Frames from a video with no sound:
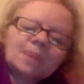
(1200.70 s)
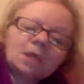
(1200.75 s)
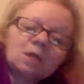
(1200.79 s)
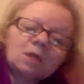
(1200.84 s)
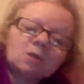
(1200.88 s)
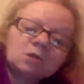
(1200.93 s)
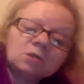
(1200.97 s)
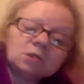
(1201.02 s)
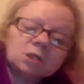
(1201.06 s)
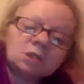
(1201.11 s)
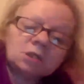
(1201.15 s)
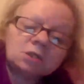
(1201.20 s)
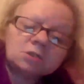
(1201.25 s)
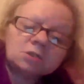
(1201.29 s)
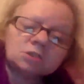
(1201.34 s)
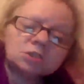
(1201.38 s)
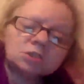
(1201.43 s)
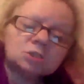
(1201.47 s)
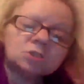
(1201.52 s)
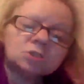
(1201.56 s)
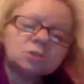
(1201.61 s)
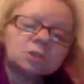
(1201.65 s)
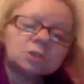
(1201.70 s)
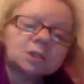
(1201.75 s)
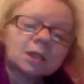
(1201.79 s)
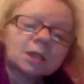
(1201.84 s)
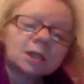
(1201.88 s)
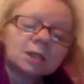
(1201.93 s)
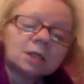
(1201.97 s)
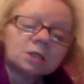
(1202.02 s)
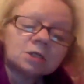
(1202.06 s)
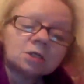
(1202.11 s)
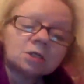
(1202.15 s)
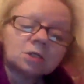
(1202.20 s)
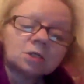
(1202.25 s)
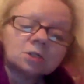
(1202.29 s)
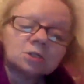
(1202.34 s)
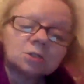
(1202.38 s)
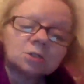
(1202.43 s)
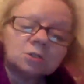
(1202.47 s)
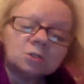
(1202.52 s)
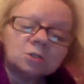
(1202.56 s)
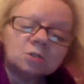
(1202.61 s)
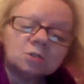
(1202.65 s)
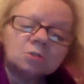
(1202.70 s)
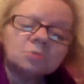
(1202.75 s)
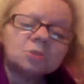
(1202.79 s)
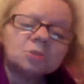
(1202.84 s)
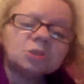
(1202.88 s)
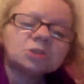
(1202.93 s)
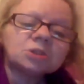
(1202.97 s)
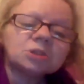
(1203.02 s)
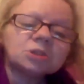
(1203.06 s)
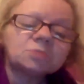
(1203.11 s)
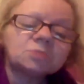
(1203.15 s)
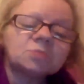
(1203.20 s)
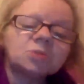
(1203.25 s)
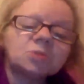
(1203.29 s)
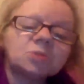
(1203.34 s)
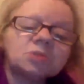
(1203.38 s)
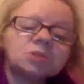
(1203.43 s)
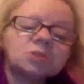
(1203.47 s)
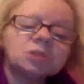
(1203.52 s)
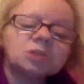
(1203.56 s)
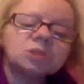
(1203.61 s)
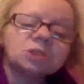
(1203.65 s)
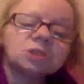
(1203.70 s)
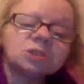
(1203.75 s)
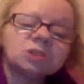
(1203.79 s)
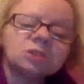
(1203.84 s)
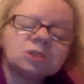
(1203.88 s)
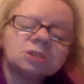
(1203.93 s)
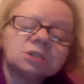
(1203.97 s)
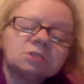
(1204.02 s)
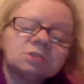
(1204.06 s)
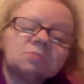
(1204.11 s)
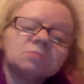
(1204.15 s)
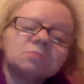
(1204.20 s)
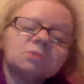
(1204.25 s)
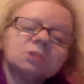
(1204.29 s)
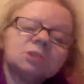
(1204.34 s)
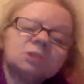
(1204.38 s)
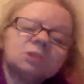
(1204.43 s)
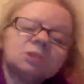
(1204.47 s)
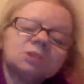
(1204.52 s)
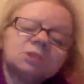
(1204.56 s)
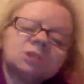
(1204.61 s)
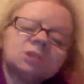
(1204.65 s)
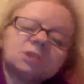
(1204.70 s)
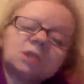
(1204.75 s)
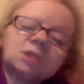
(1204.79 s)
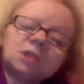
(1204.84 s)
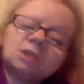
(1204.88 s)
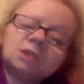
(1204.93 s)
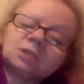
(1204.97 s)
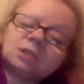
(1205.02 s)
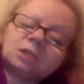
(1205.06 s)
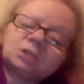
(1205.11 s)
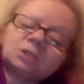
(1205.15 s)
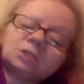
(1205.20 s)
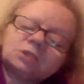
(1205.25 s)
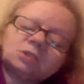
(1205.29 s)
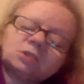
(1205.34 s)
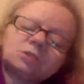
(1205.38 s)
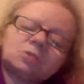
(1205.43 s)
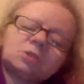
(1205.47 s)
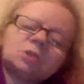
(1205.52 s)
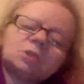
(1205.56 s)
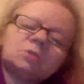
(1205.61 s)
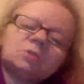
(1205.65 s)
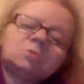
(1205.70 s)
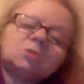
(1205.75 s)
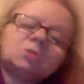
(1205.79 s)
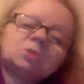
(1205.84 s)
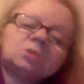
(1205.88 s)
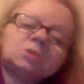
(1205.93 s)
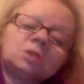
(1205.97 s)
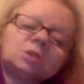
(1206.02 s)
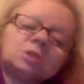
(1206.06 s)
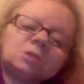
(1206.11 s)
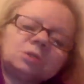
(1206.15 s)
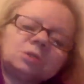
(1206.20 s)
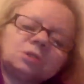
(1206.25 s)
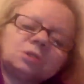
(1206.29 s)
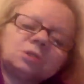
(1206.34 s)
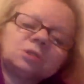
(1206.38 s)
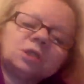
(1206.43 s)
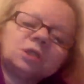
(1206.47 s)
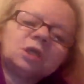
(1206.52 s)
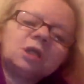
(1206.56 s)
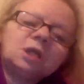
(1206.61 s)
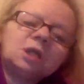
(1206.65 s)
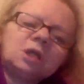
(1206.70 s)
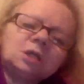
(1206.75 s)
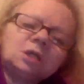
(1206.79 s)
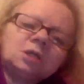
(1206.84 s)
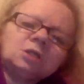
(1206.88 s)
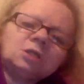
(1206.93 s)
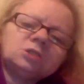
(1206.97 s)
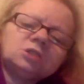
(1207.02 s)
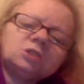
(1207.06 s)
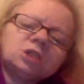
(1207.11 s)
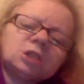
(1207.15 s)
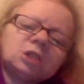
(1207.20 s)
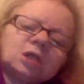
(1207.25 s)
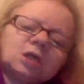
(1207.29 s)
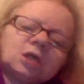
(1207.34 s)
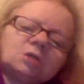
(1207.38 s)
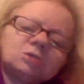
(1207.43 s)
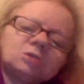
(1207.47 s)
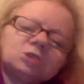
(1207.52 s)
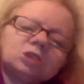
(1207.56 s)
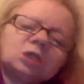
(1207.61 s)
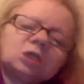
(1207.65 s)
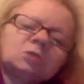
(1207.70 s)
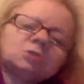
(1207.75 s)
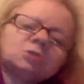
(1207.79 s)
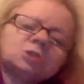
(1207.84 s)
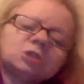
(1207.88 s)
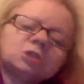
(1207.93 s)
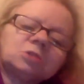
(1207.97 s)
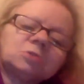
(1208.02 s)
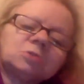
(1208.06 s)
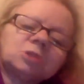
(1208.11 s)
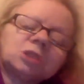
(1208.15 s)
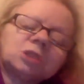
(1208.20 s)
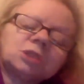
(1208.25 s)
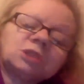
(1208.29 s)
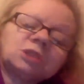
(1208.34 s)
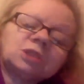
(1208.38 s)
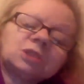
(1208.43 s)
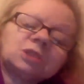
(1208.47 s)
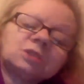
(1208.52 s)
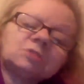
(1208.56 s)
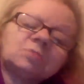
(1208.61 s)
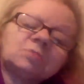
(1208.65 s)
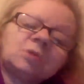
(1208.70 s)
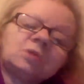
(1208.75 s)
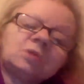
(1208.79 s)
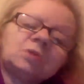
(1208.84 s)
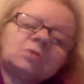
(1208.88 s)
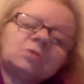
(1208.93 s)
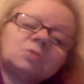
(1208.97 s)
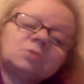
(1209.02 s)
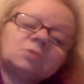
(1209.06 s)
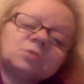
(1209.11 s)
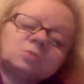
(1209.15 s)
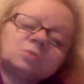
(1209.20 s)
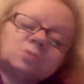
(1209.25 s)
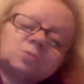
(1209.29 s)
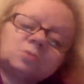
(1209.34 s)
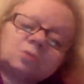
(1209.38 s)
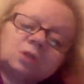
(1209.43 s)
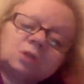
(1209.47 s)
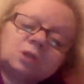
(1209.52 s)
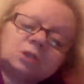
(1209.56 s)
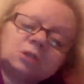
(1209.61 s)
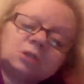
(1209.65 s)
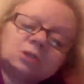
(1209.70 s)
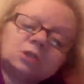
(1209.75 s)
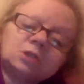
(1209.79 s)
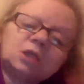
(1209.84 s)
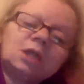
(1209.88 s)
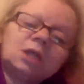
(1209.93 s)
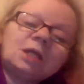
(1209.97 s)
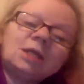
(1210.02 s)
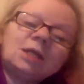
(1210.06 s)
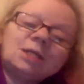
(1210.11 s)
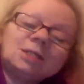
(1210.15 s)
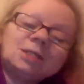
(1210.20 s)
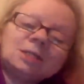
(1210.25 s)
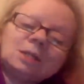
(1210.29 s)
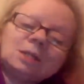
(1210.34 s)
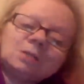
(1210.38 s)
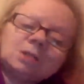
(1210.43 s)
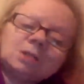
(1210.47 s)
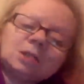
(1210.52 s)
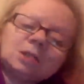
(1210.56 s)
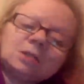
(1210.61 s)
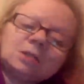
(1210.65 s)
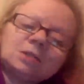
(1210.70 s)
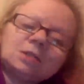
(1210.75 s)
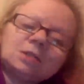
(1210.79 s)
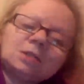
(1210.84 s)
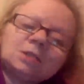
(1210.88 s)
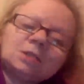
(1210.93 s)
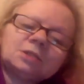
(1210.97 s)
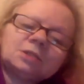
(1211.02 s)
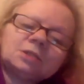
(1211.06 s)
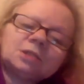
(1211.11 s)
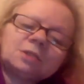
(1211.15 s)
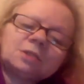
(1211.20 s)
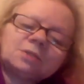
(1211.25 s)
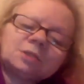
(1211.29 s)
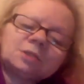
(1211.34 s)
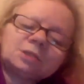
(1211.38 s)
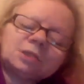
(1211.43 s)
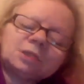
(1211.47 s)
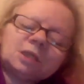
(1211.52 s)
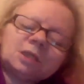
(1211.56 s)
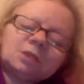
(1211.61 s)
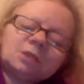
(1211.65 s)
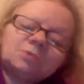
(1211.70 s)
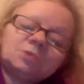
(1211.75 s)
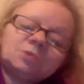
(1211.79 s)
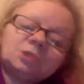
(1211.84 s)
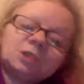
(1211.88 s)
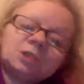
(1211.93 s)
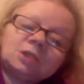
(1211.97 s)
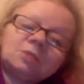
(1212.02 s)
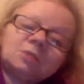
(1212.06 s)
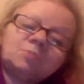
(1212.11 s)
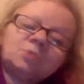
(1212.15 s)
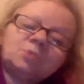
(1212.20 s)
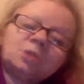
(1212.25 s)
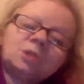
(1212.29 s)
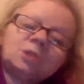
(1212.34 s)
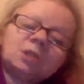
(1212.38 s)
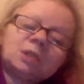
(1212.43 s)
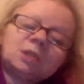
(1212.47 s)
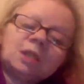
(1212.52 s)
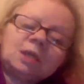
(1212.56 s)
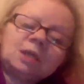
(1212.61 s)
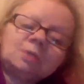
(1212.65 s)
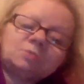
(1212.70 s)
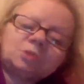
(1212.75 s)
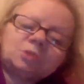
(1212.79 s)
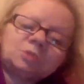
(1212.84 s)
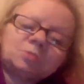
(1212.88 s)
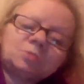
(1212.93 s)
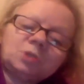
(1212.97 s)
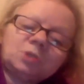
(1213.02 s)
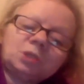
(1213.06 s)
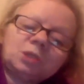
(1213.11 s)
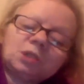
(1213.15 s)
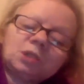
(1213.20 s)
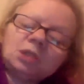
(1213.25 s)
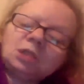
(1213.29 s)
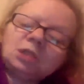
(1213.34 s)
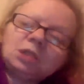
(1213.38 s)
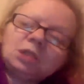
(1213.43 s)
got to go to the Kango Court, which is Mercy Justice Limited, to get Section 21 notice. You check out Shelter, what it says about your lawful rights. Now get this, the other day you deliberately claimed to me,